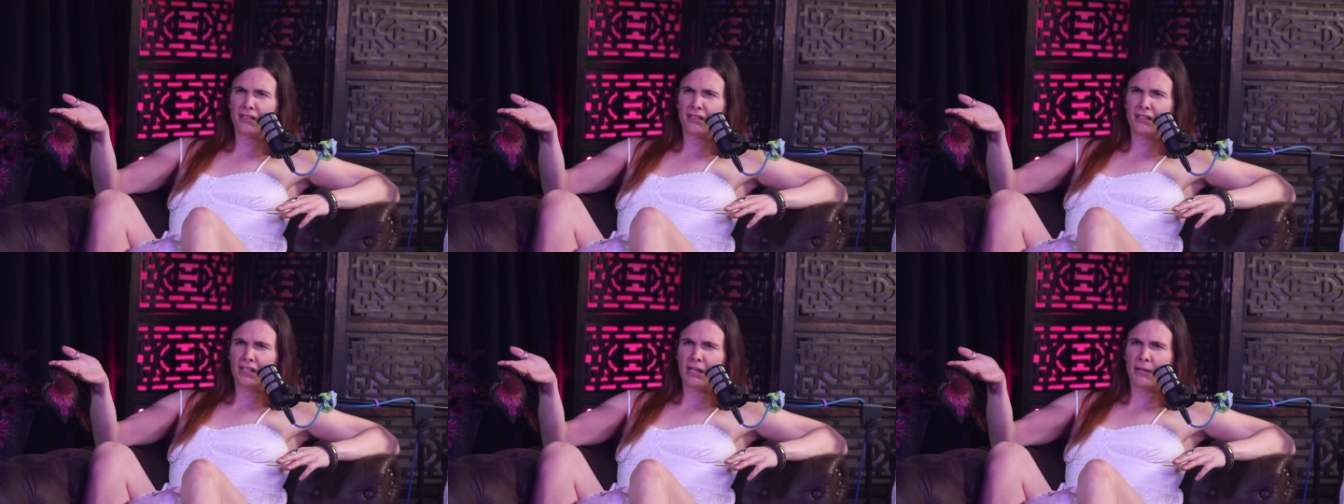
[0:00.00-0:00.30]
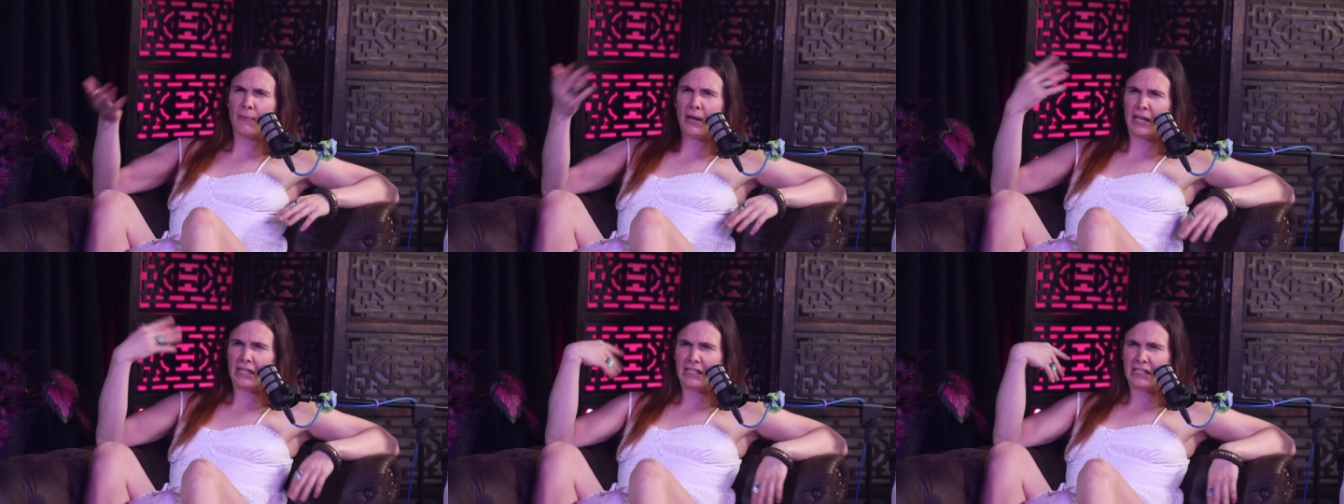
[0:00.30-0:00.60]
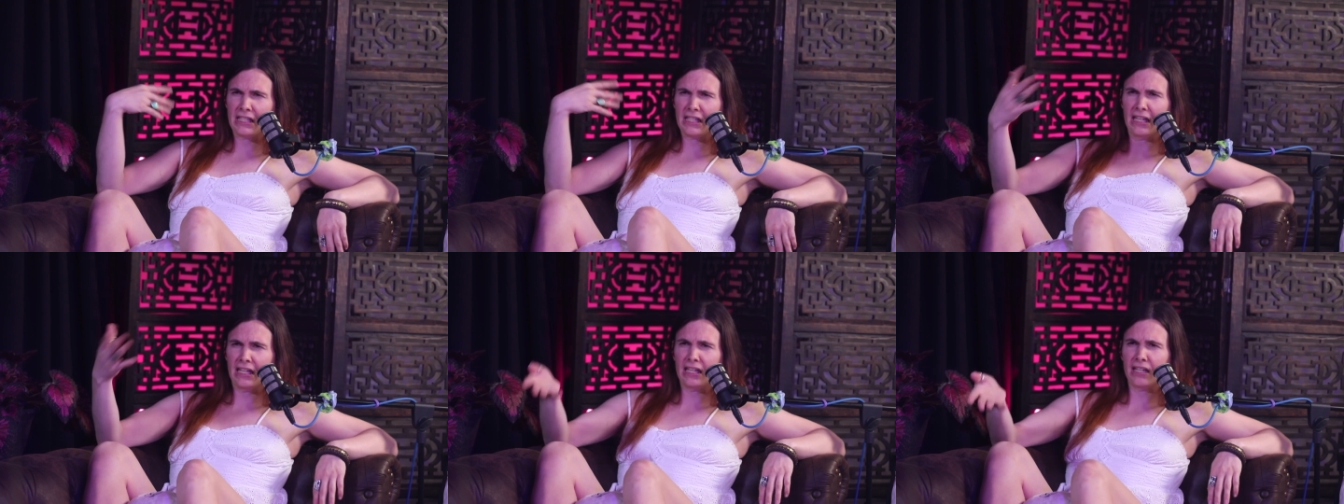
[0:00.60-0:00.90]
Am I
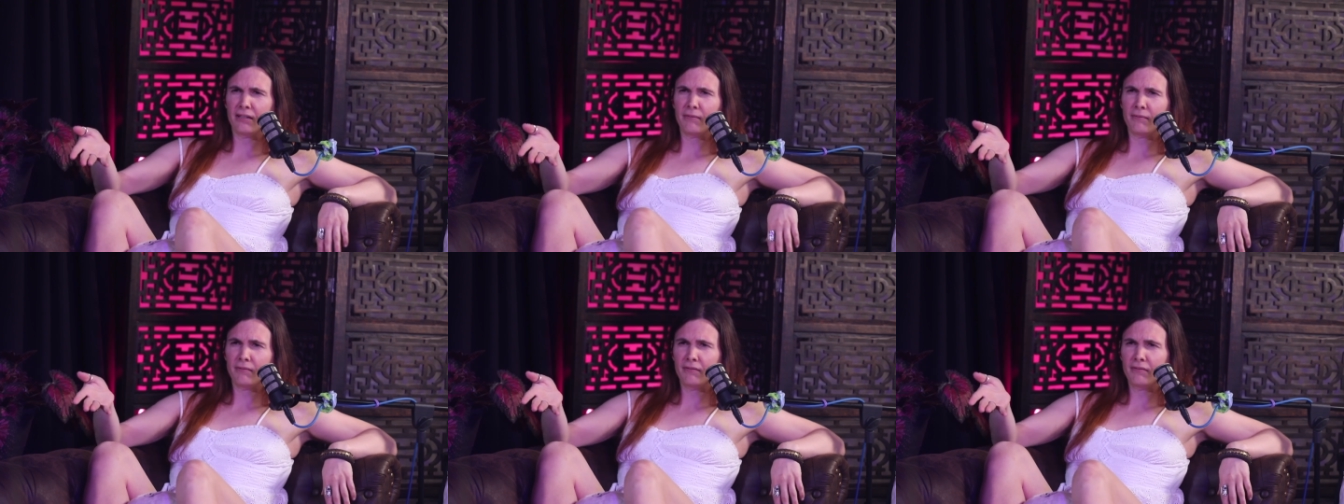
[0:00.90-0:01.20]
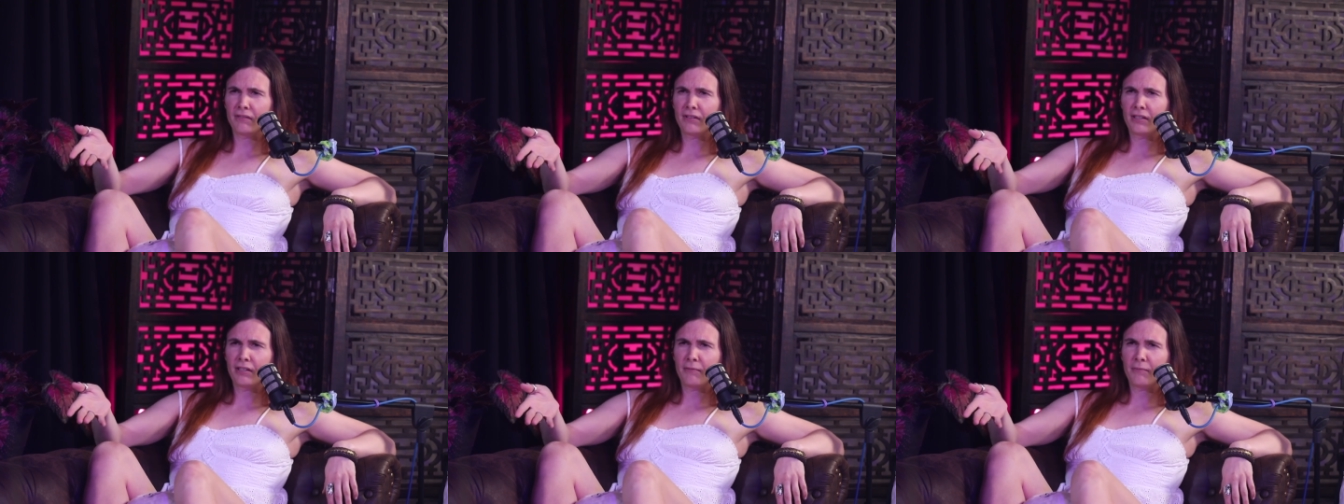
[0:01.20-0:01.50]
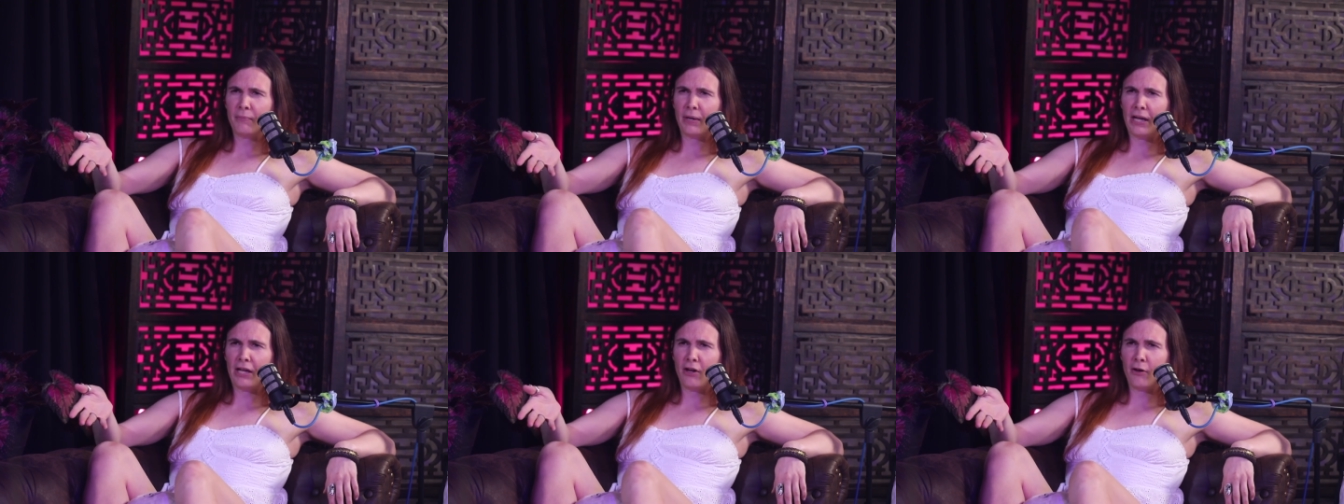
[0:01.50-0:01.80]
sinning by
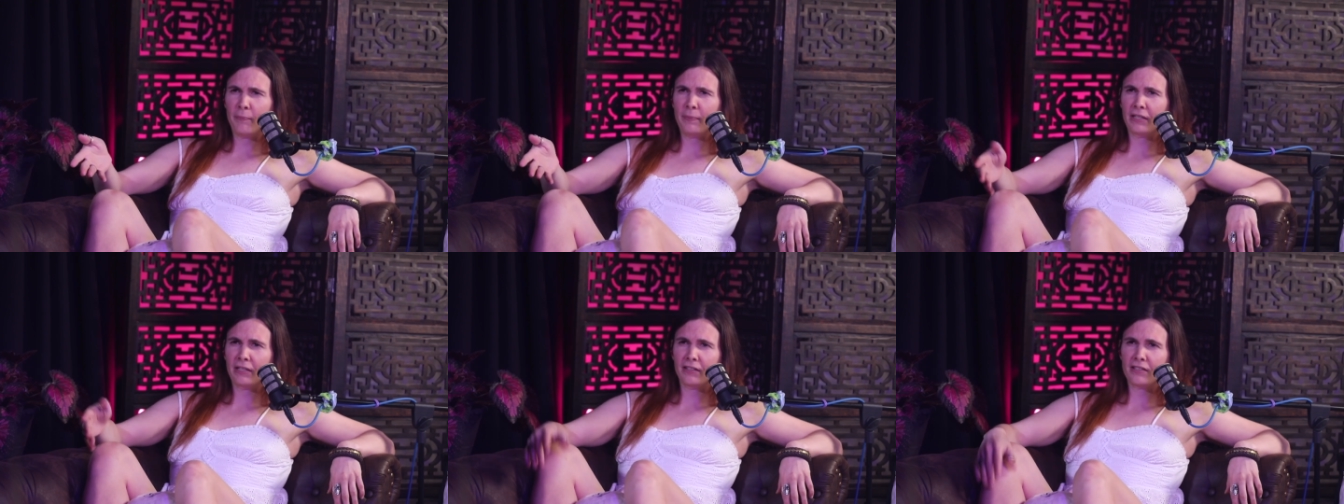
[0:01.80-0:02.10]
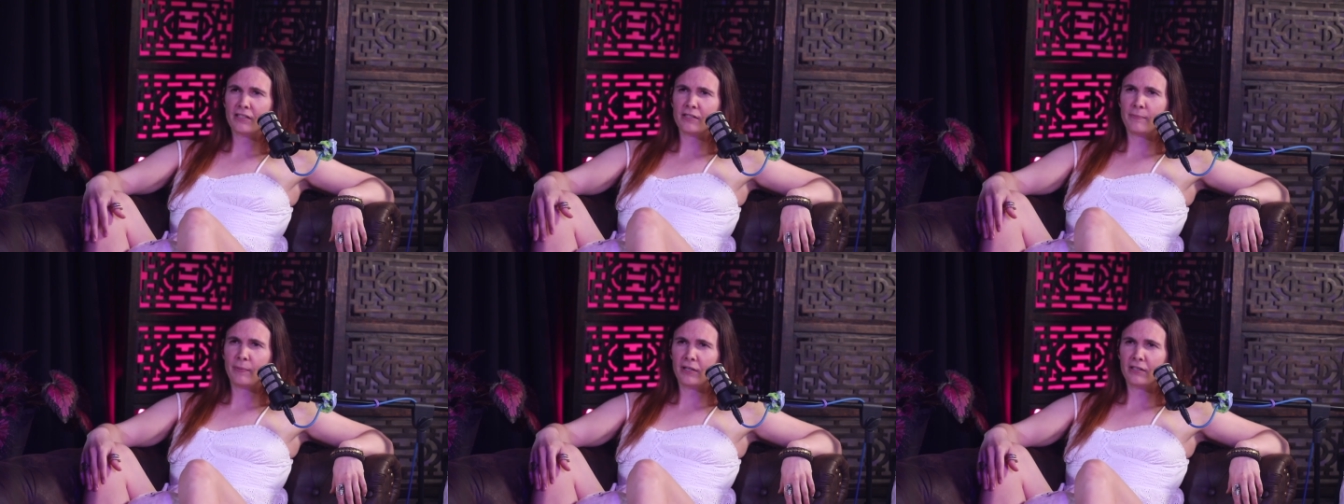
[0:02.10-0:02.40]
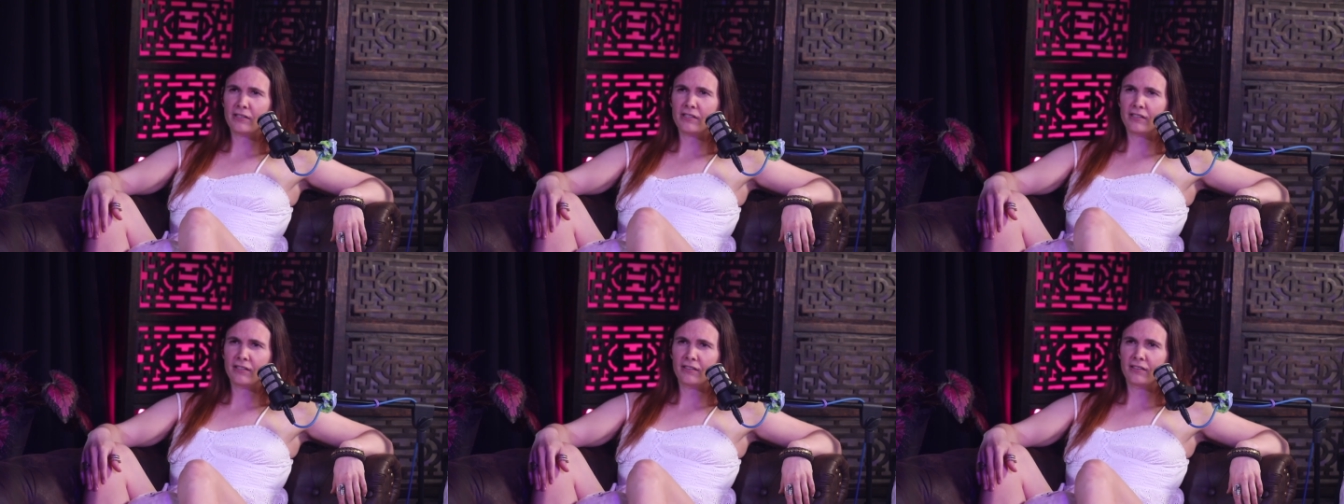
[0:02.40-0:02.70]
helping this
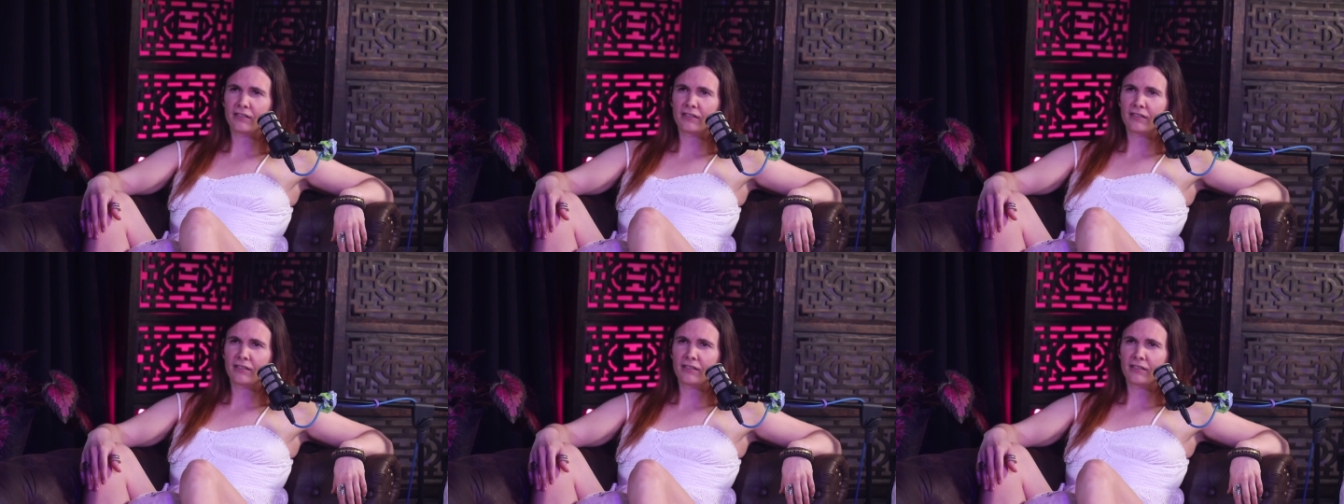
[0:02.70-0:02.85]
person?